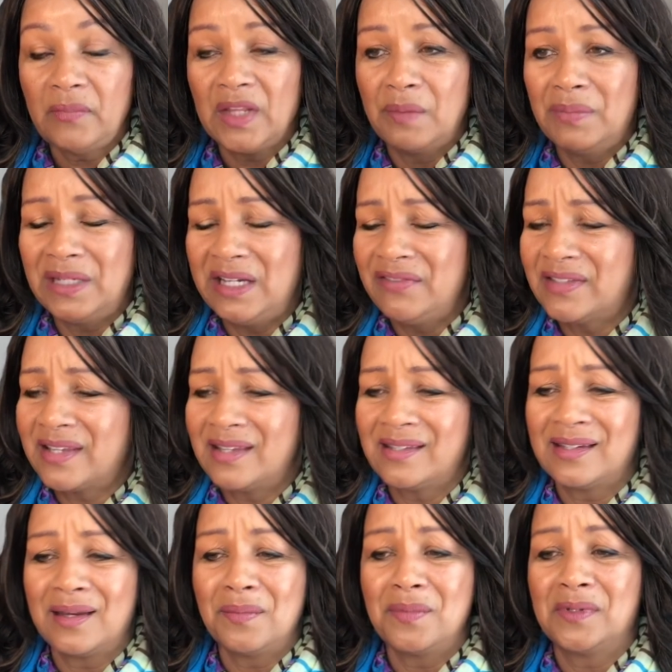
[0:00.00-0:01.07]
belief
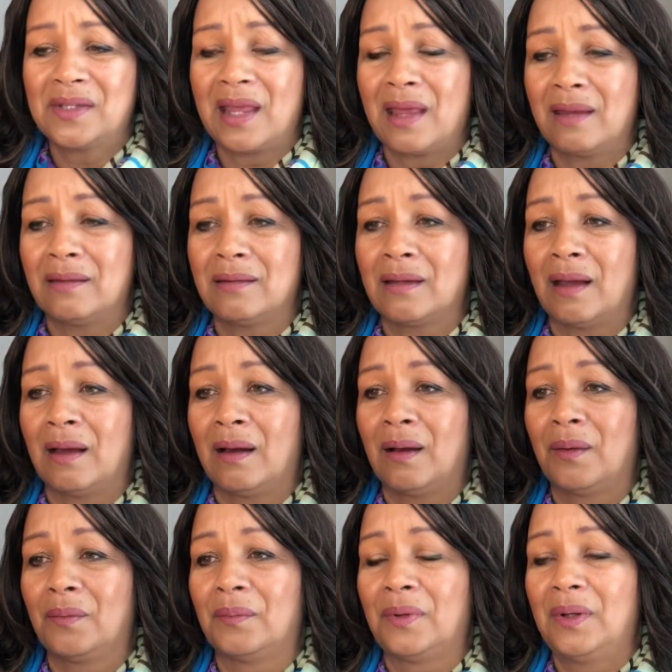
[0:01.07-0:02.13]
systems and
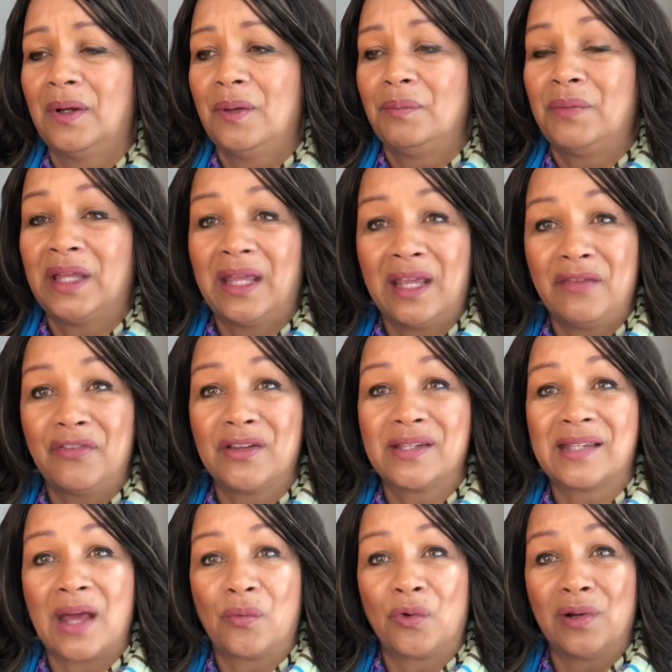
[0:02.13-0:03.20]
behaviors
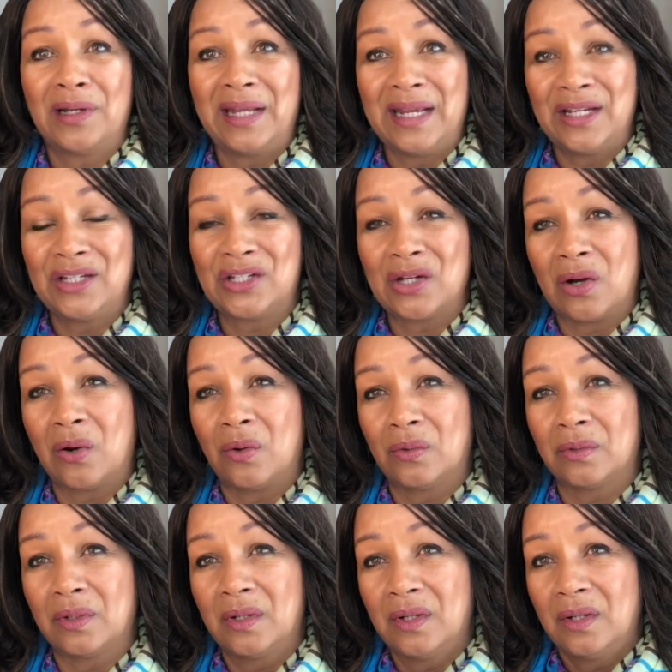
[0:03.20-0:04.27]
that were laid
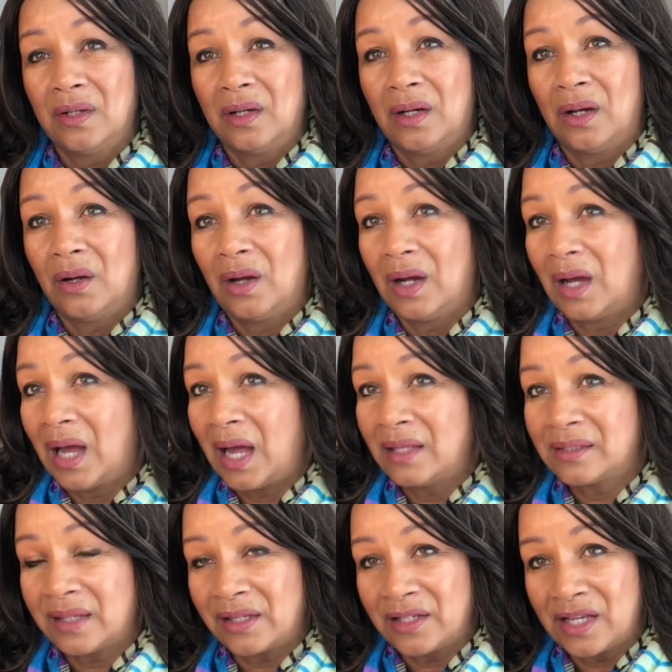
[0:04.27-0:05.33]
down
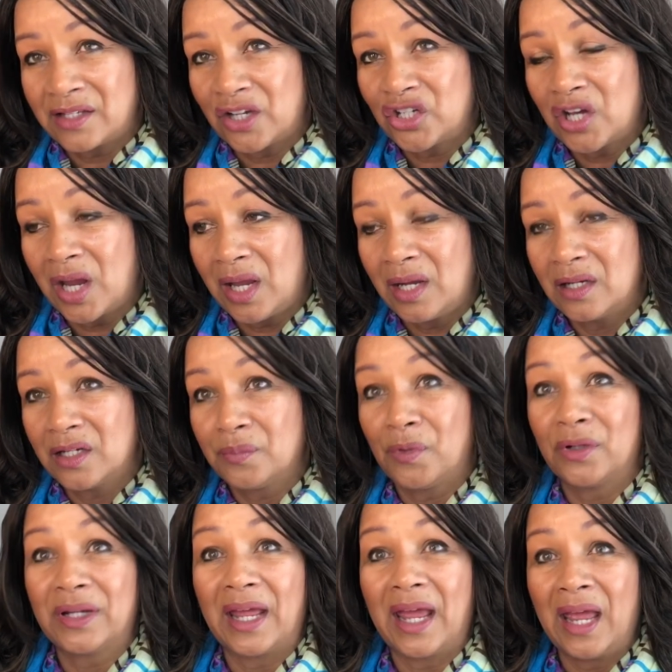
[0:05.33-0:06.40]
as a child.
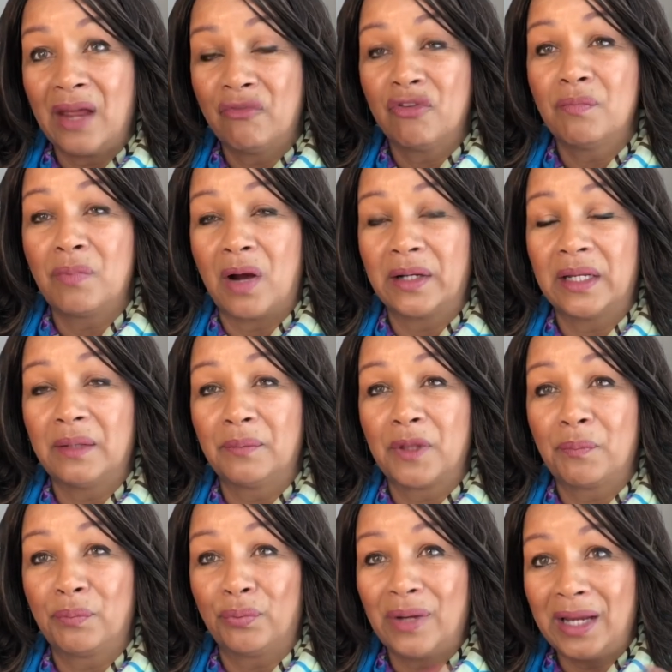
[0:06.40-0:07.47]
But everybody, the
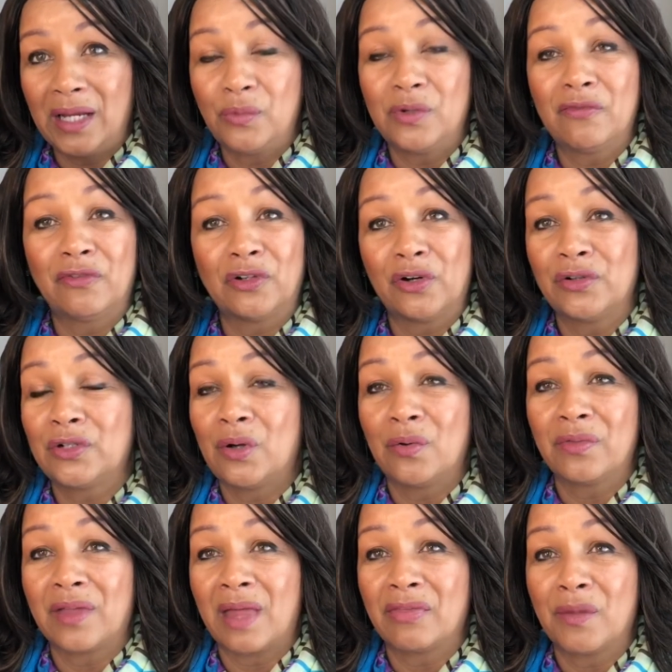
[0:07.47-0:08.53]
brain, we've learned now
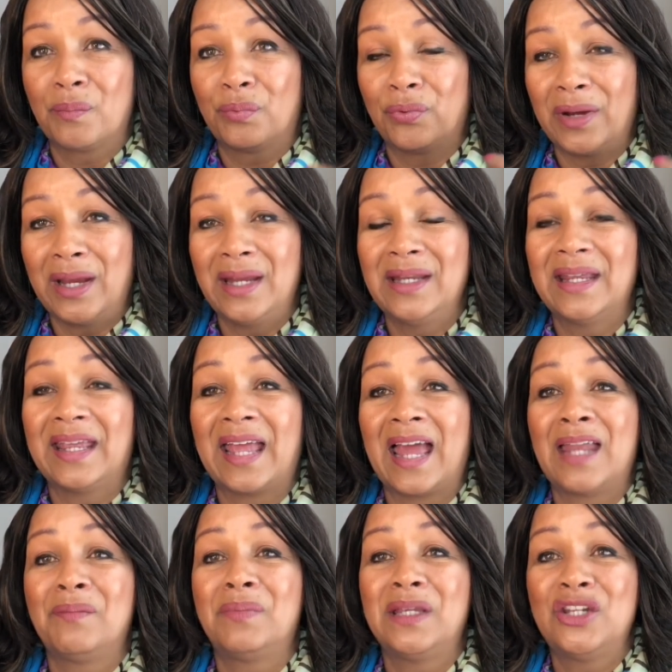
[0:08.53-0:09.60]
that the brain
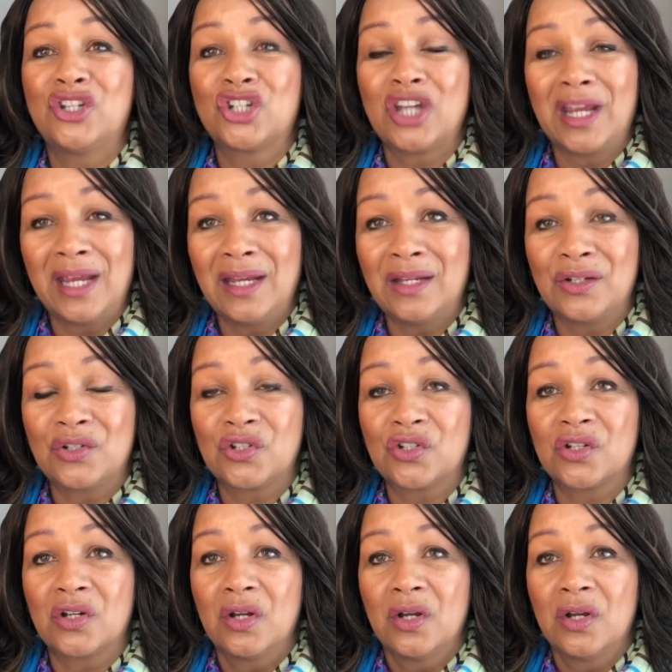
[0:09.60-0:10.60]
can be changed.